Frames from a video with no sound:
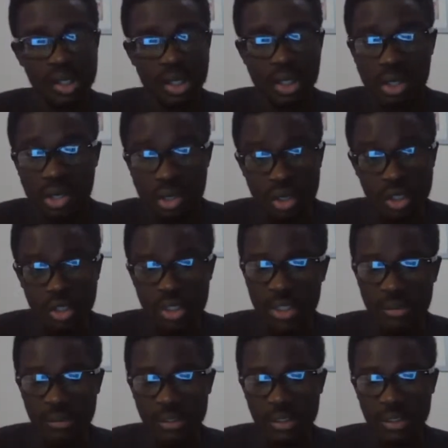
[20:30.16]
Not
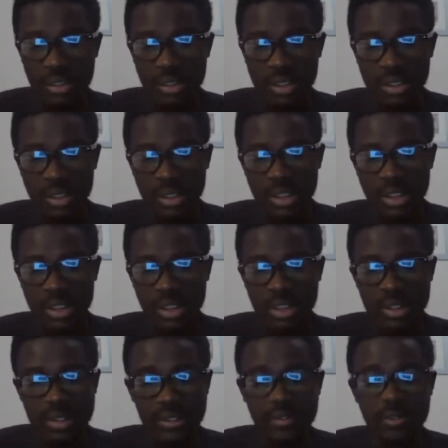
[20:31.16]
limited.
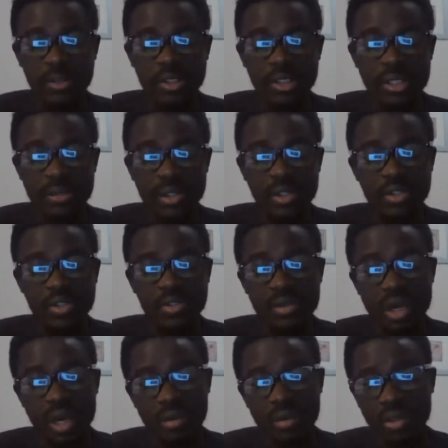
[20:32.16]
There's no limit
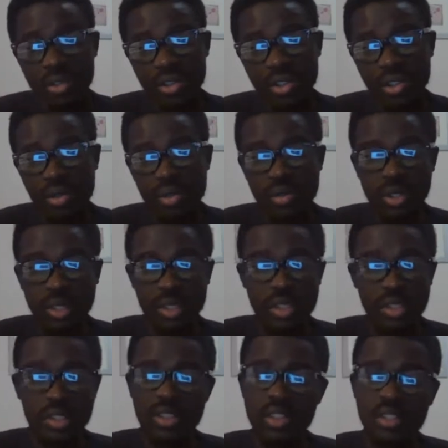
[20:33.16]
to how much you can do that
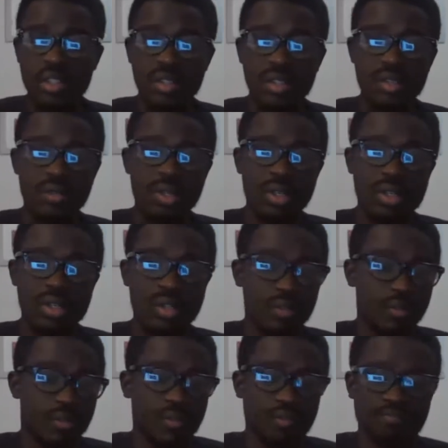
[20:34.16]
in this new age
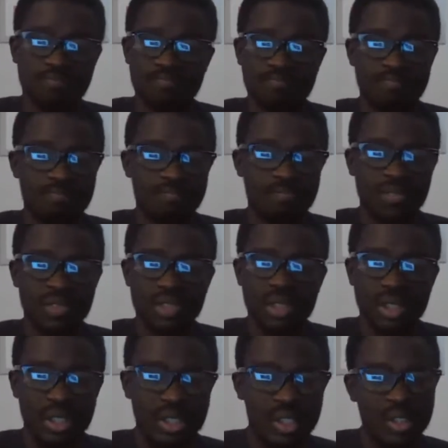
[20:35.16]
of
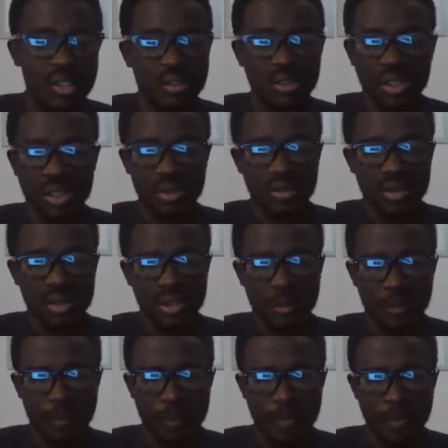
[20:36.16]
internet connectivity.
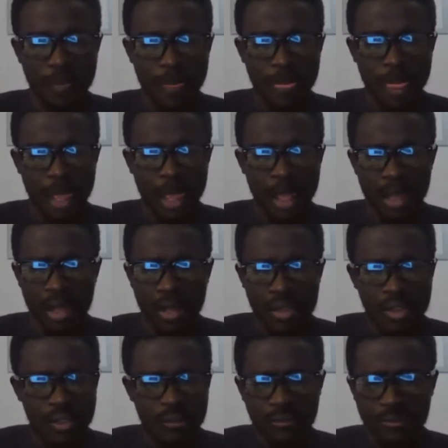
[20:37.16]

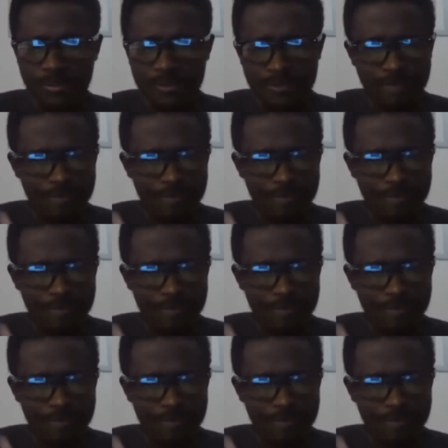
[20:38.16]
So